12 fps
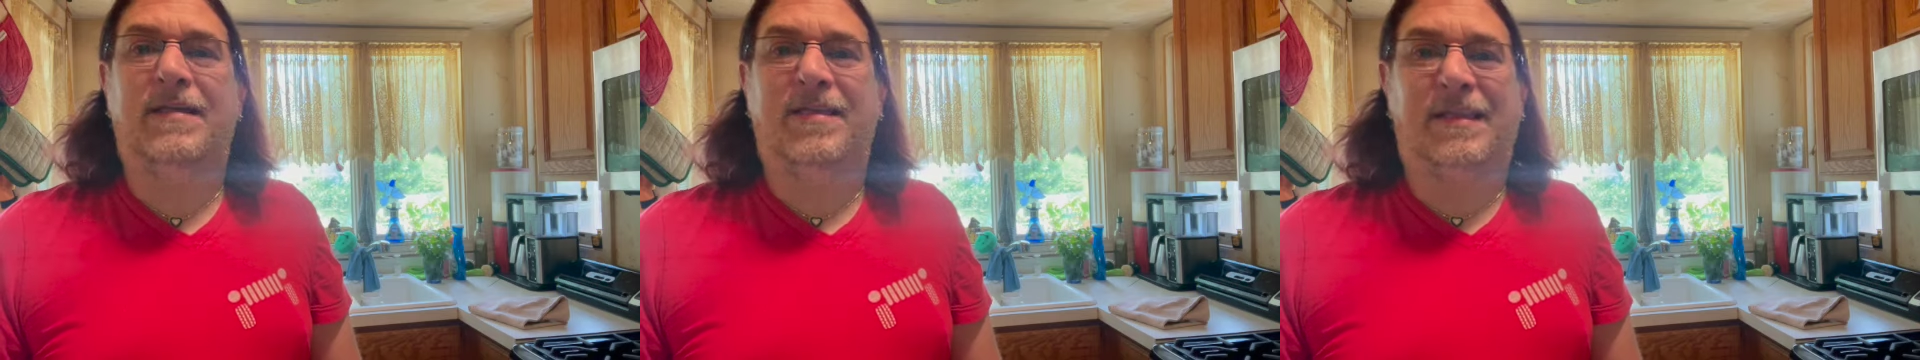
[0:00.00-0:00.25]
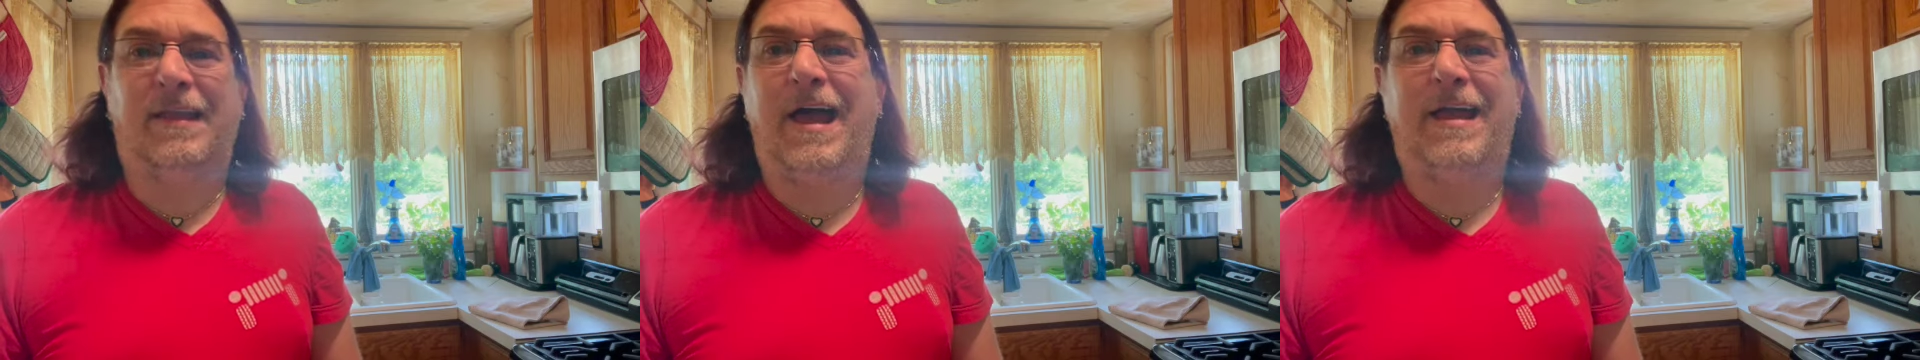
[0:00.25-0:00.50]

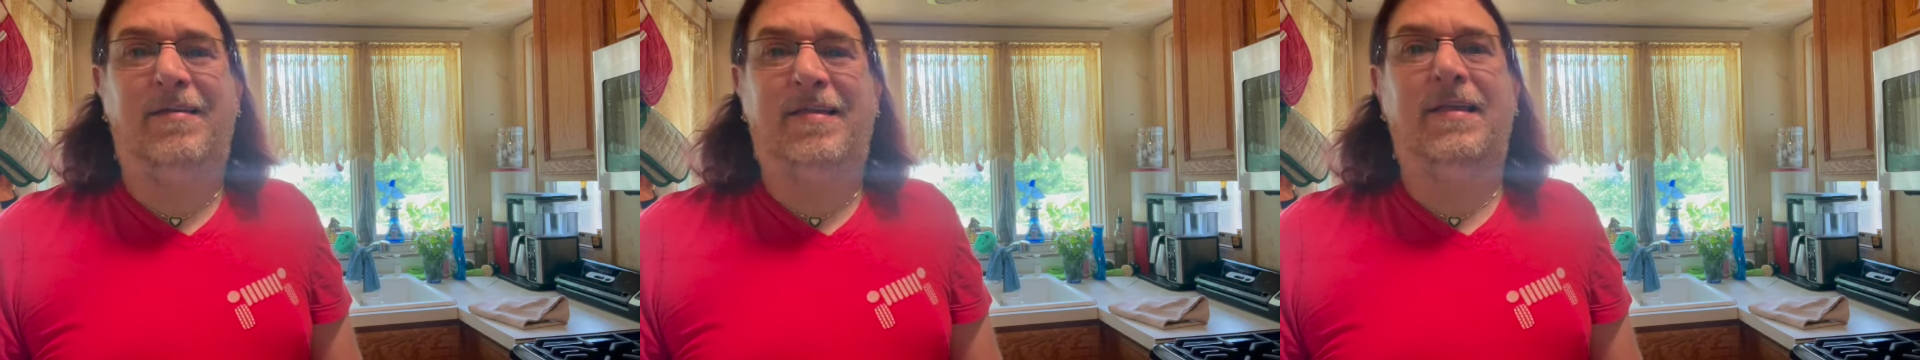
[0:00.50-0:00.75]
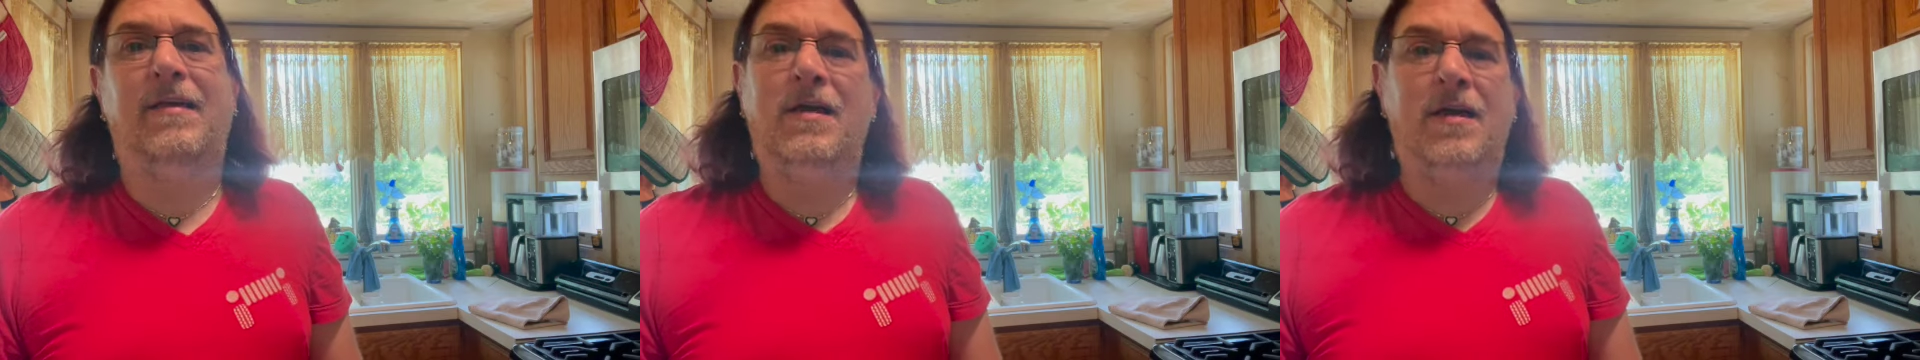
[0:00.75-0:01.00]

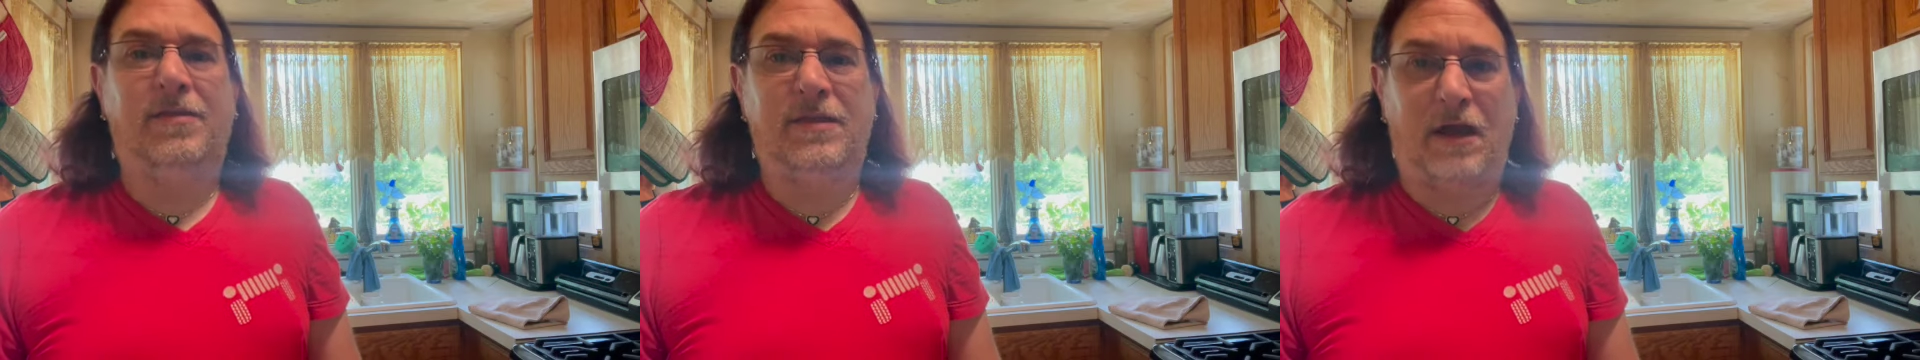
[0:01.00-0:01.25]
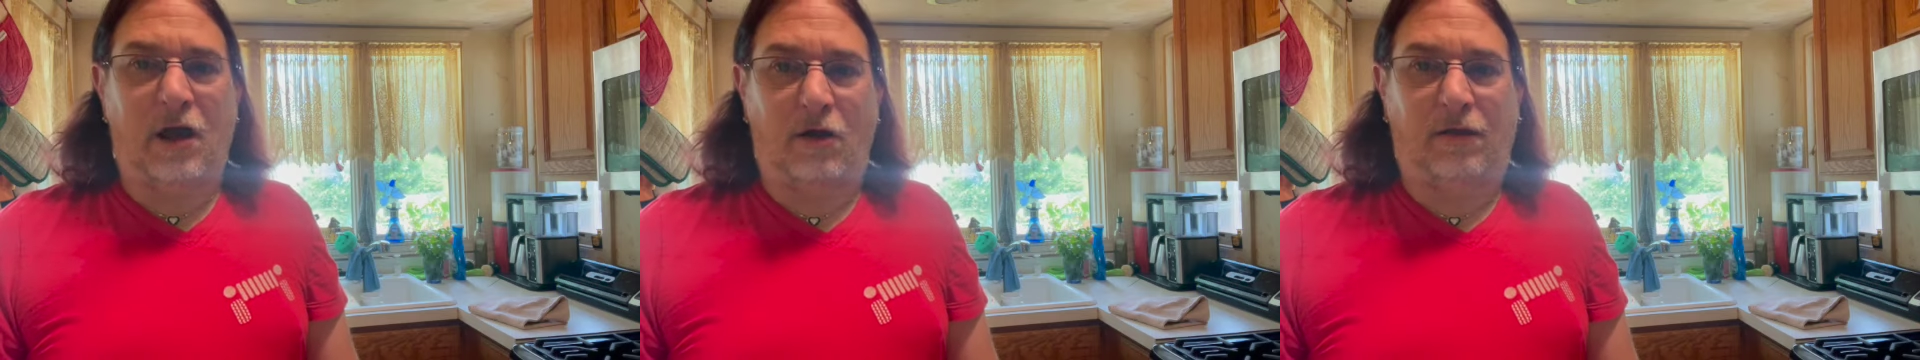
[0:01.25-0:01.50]
slice
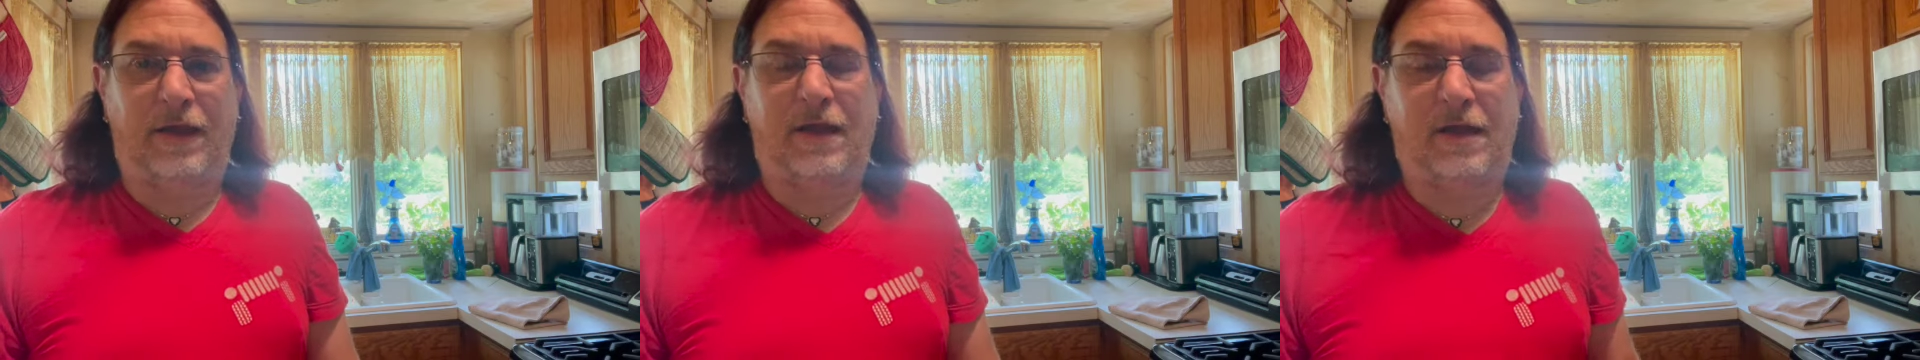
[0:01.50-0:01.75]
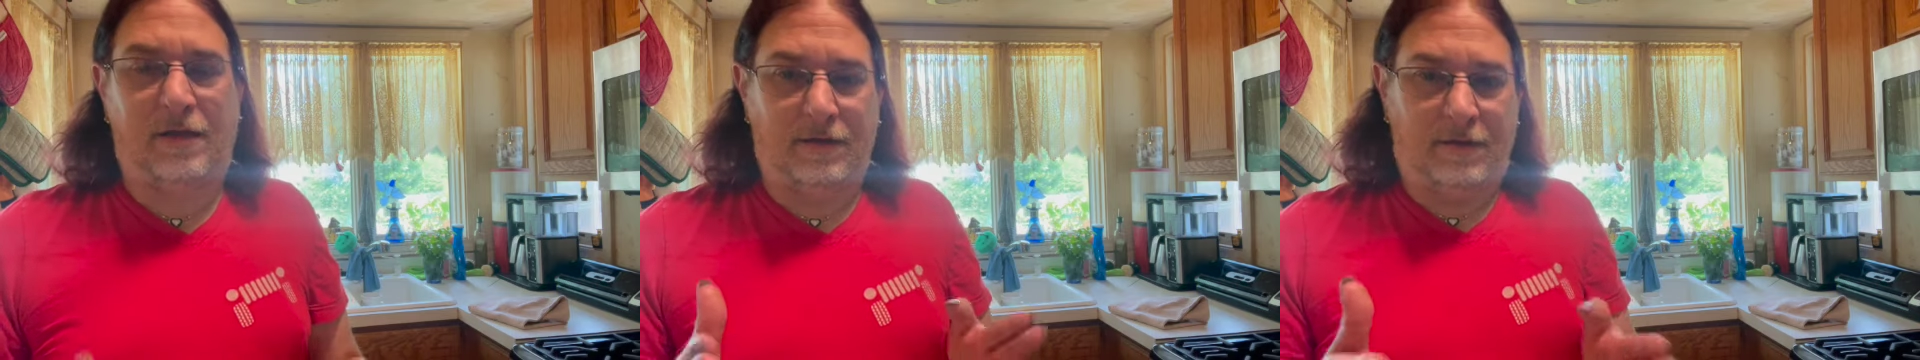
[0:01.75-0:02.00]
the garlic
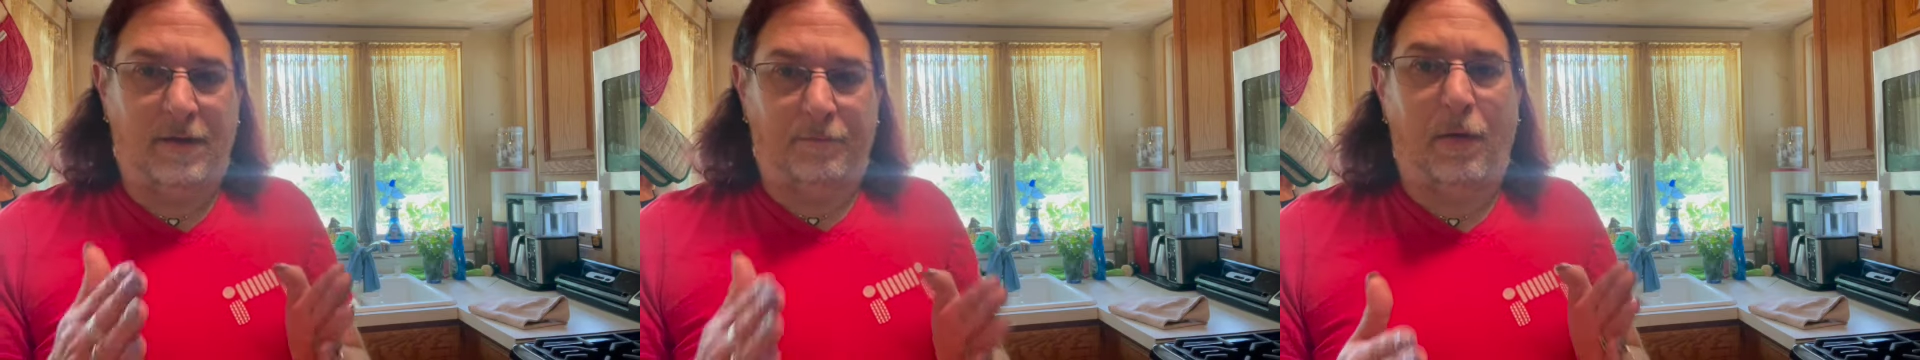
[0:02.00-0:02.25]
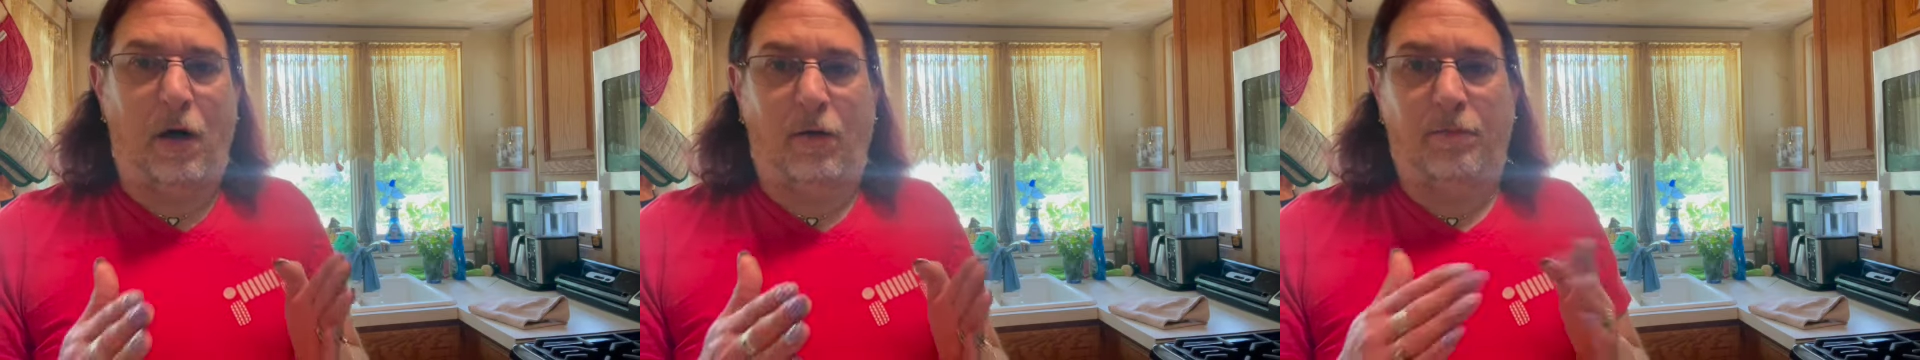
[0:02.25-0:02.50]

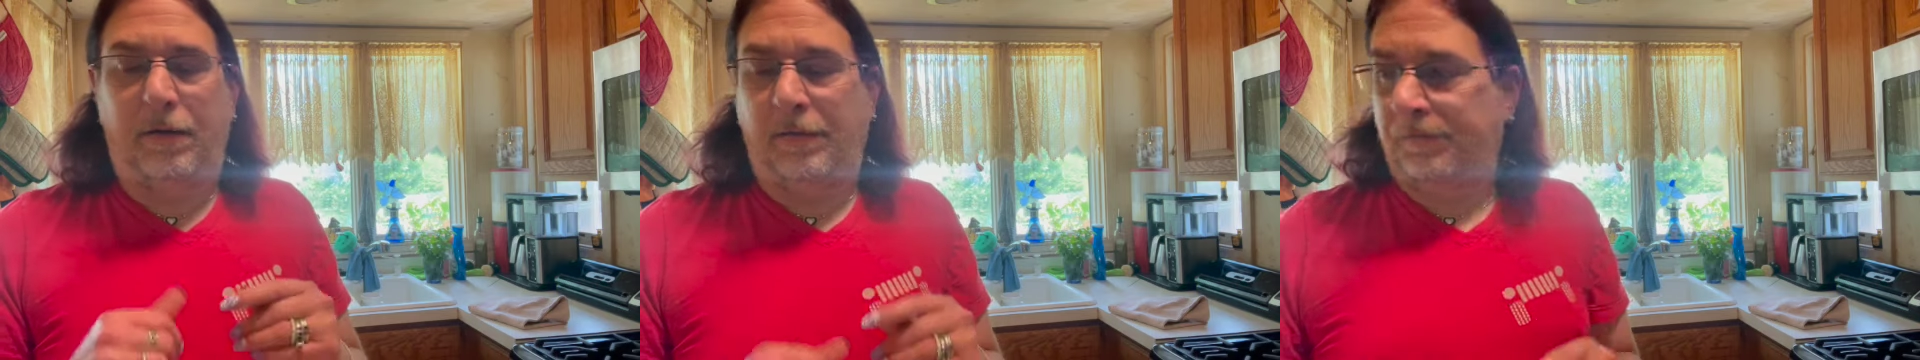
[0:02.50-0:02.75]
bulb